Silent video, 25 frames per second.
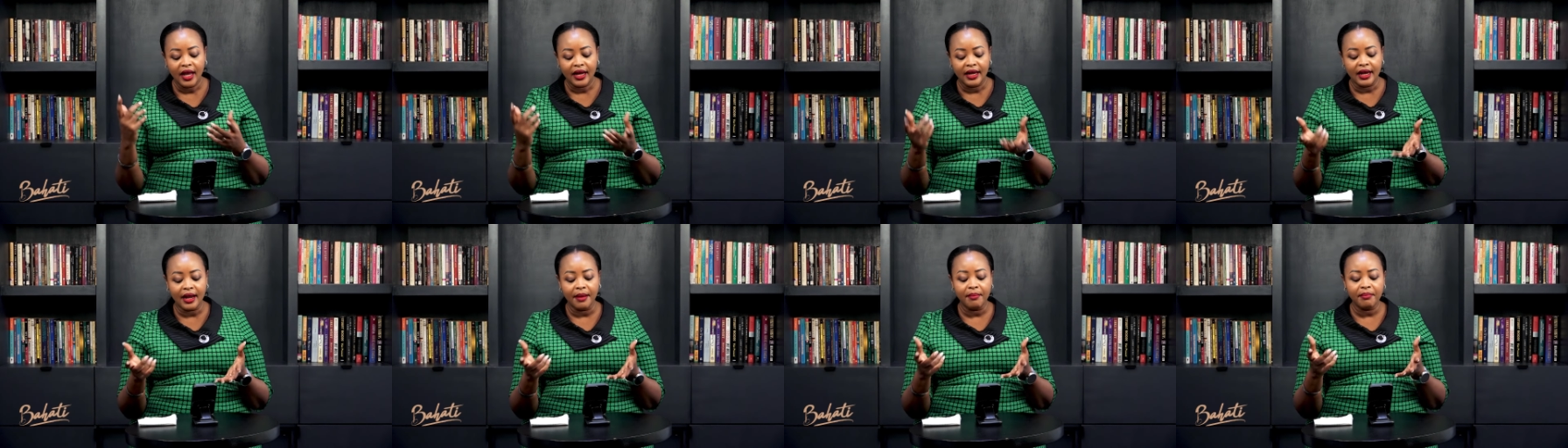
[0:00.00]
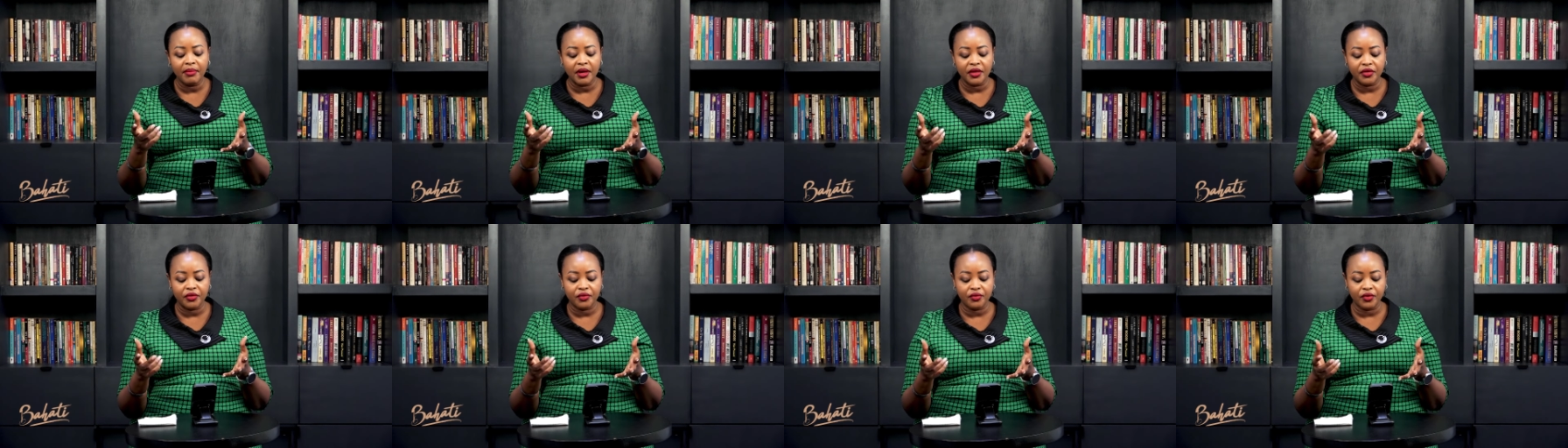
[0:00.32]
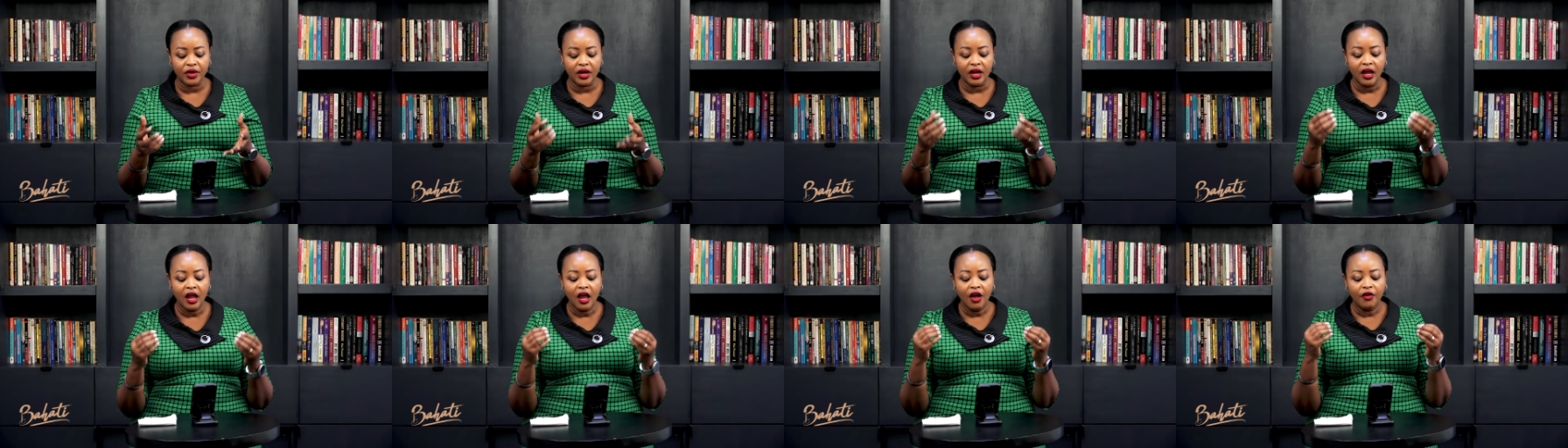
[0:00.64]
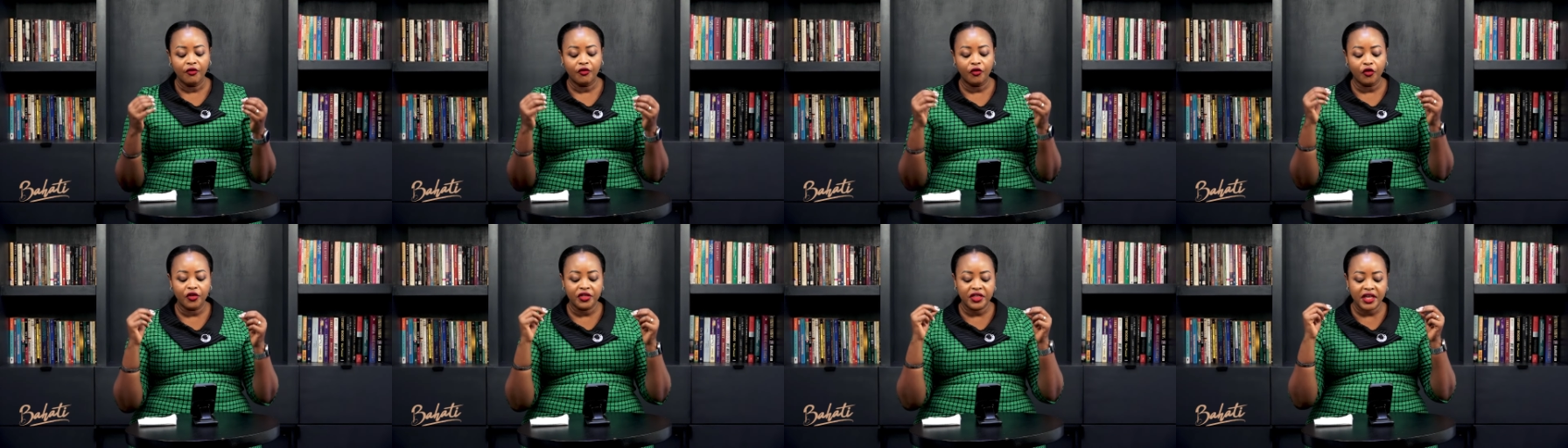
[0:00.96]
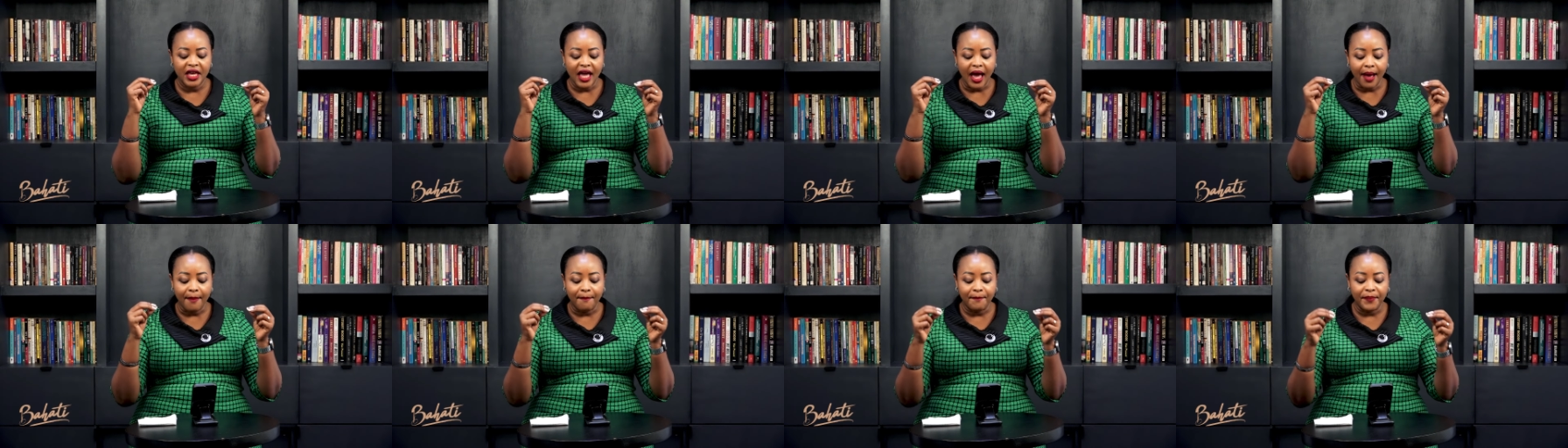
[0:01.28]
Number three, for
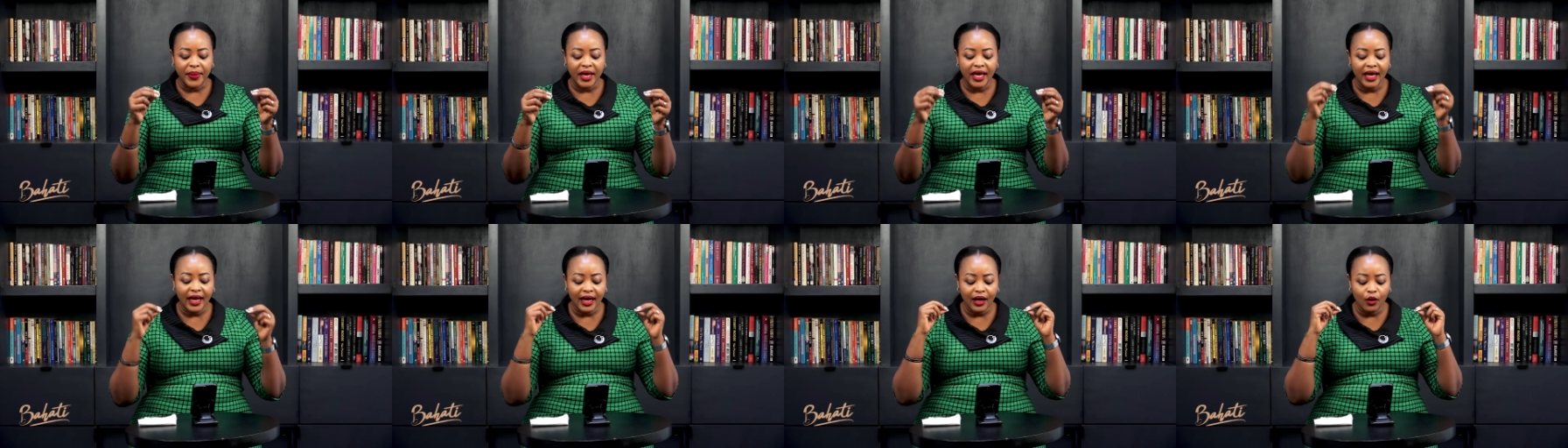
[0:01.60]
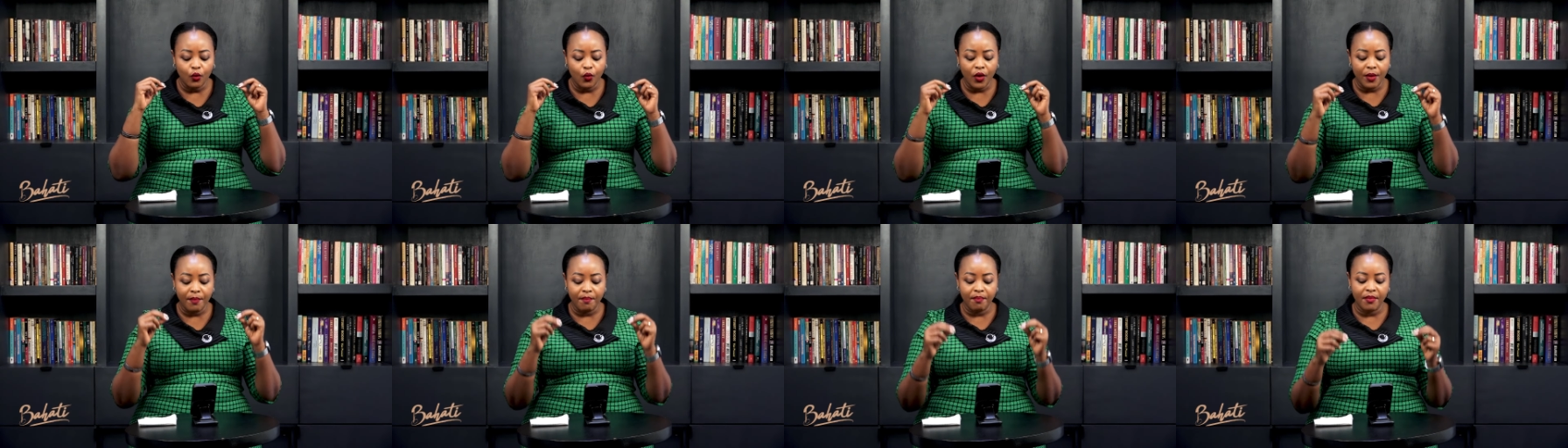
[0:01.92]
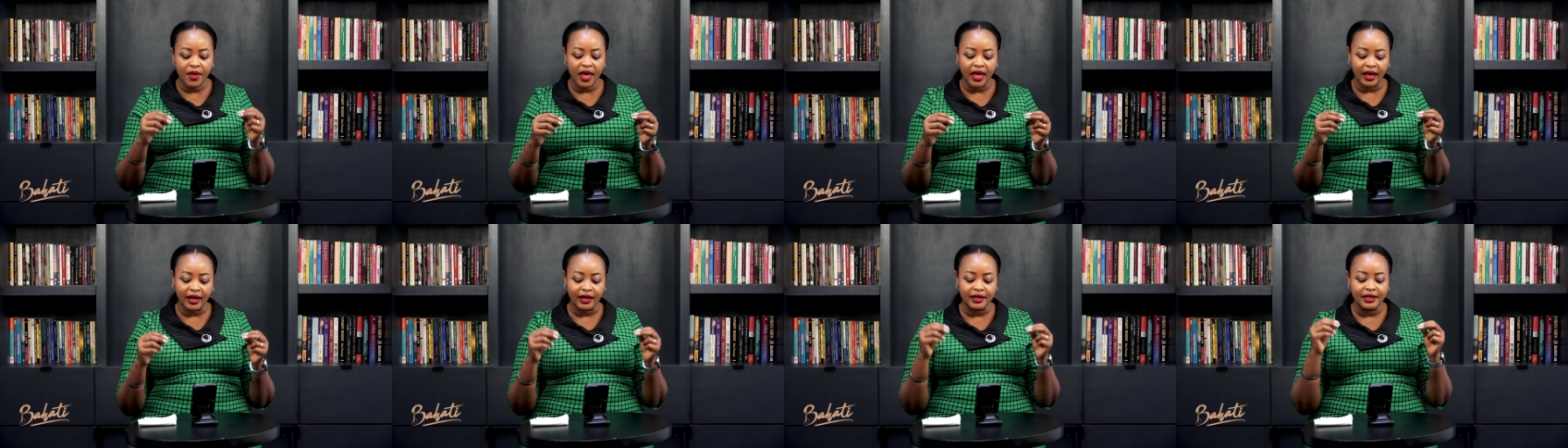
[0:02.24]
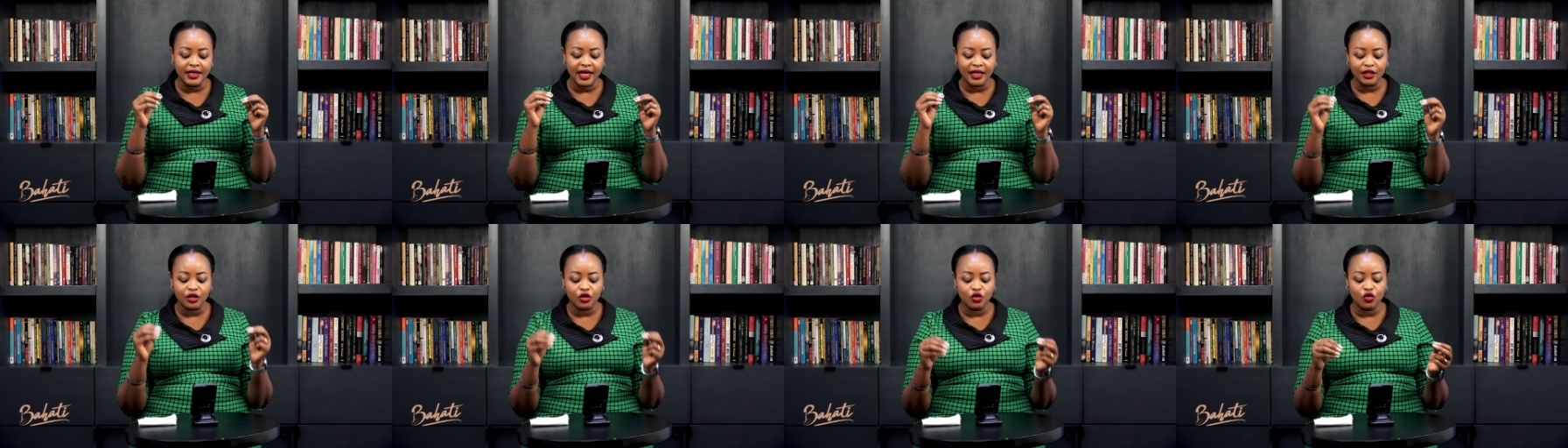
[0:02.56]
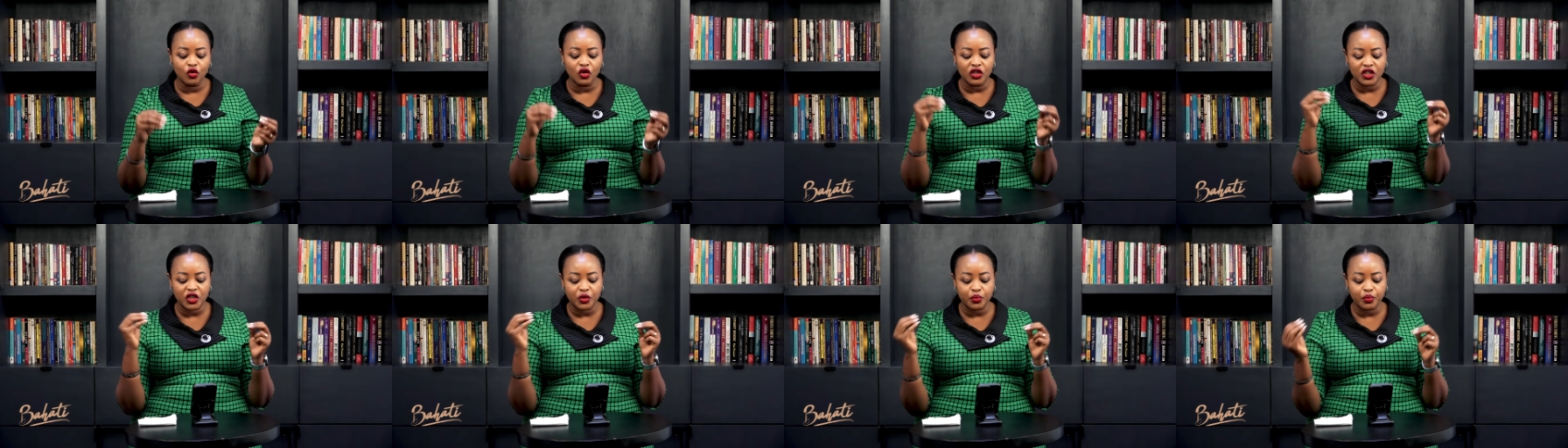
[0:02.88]
the appeal we make does
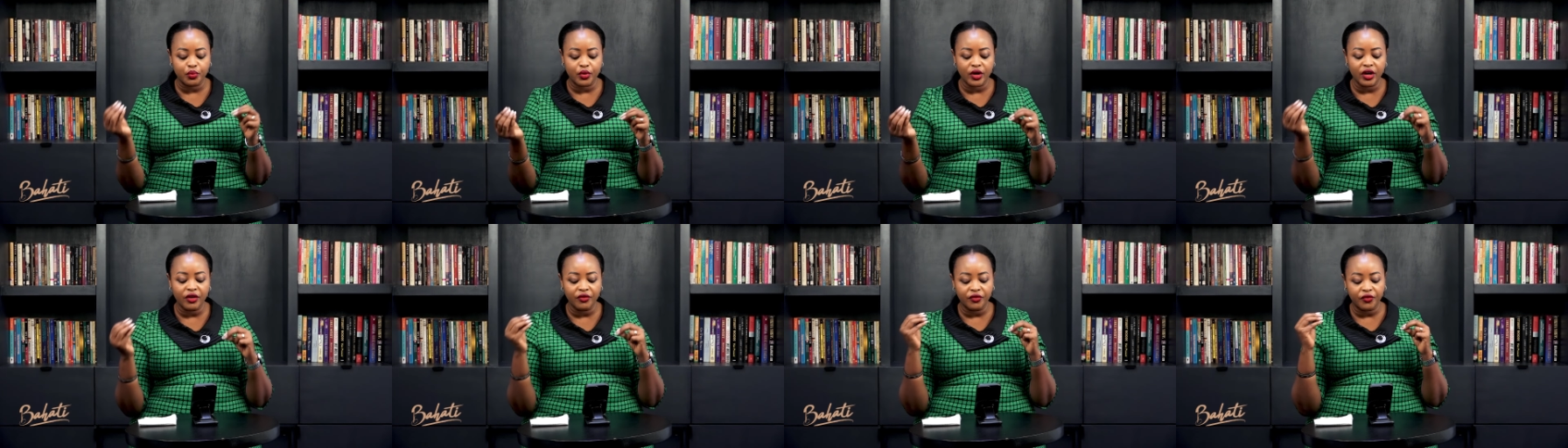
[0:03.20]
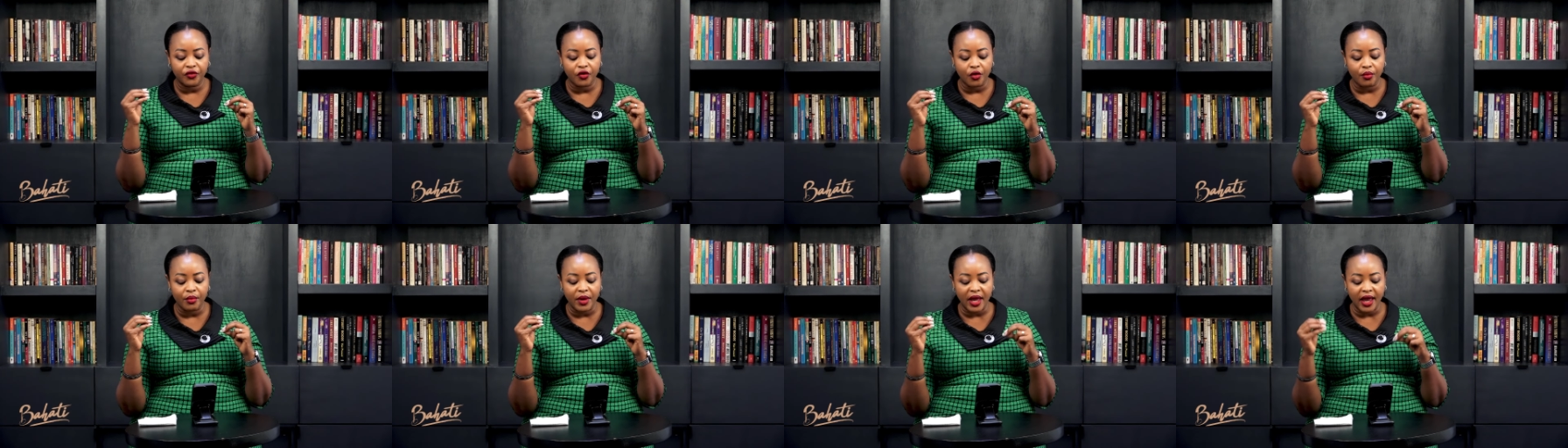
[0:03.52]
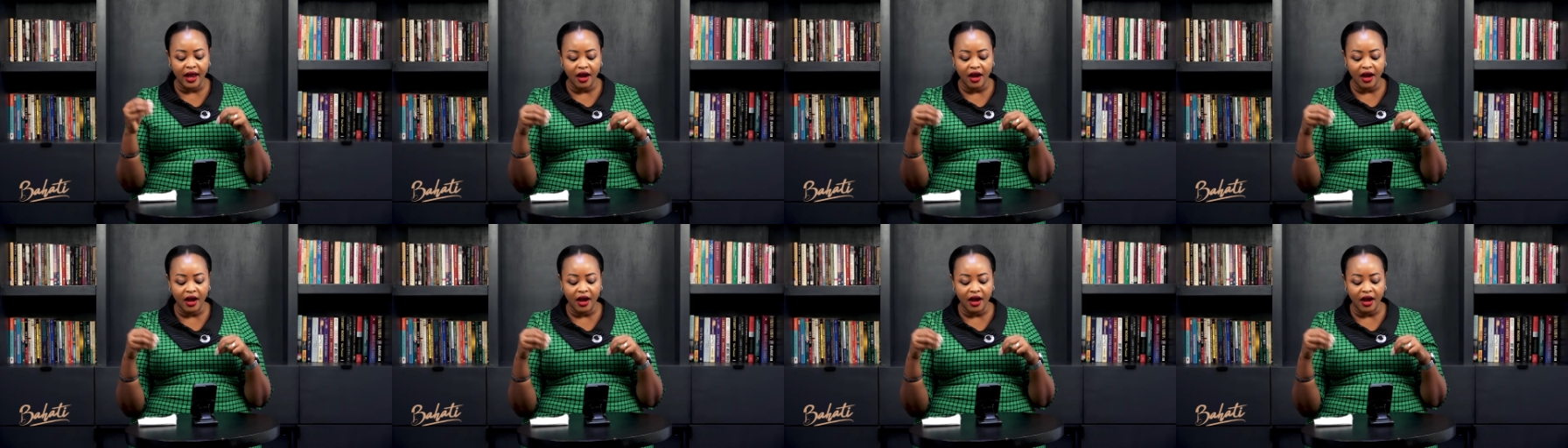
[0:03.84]
not spring from